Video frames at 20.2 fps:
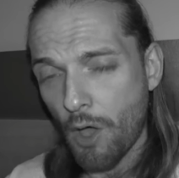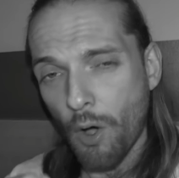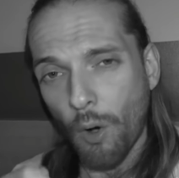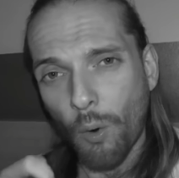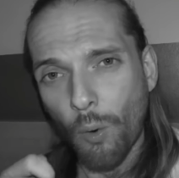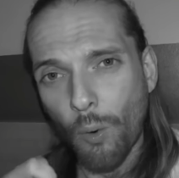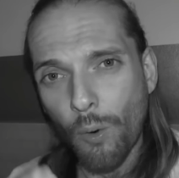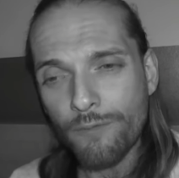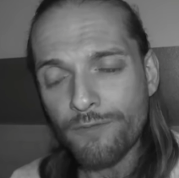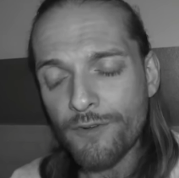
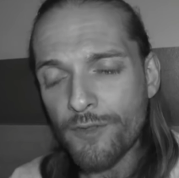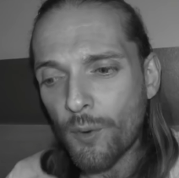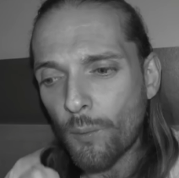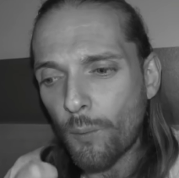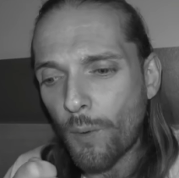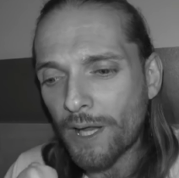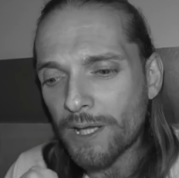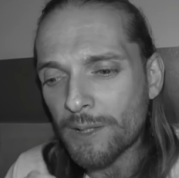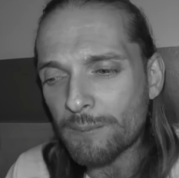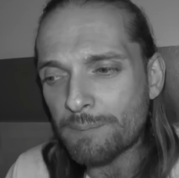over the
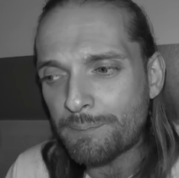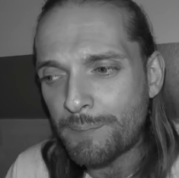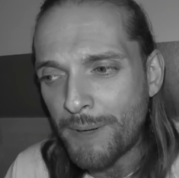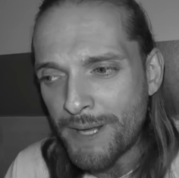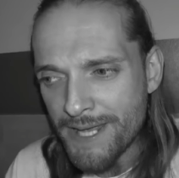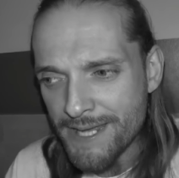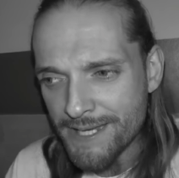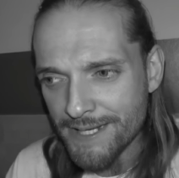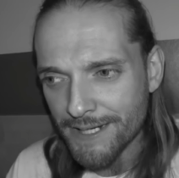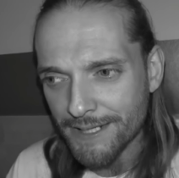
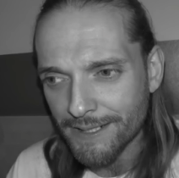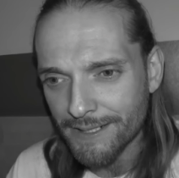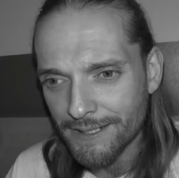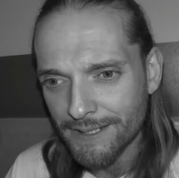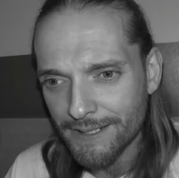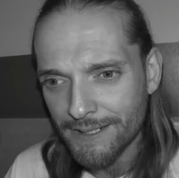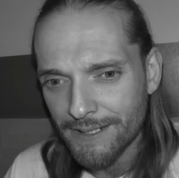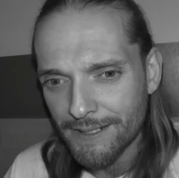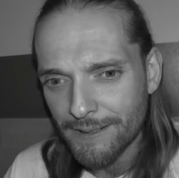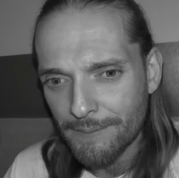well-being
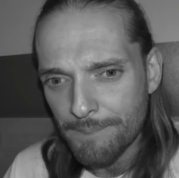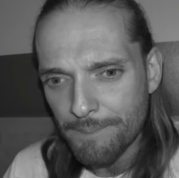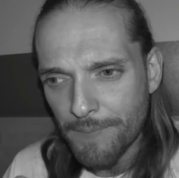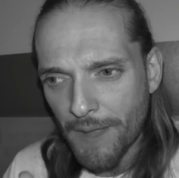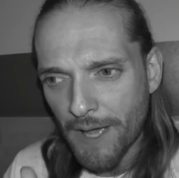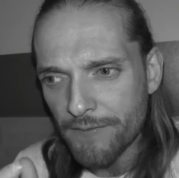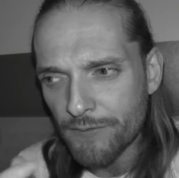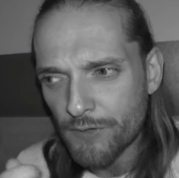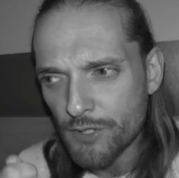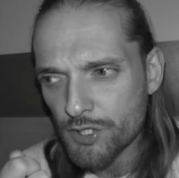
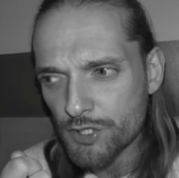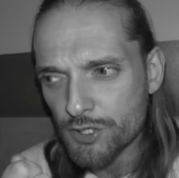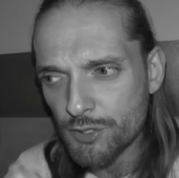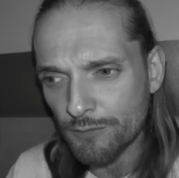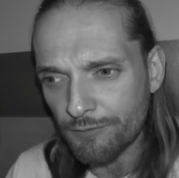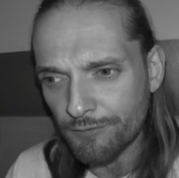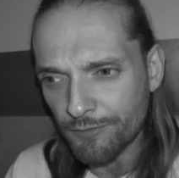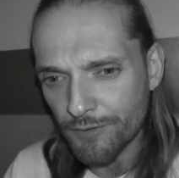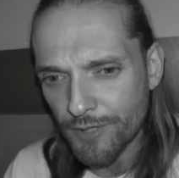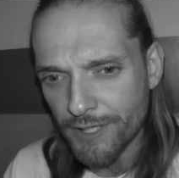and the
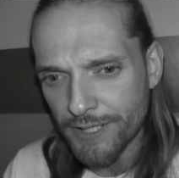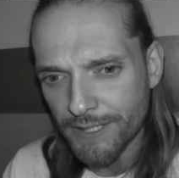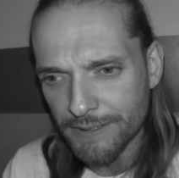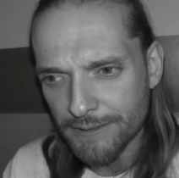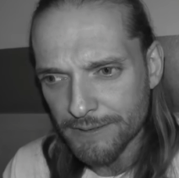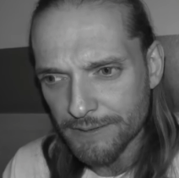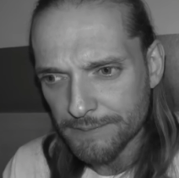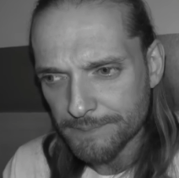suffering,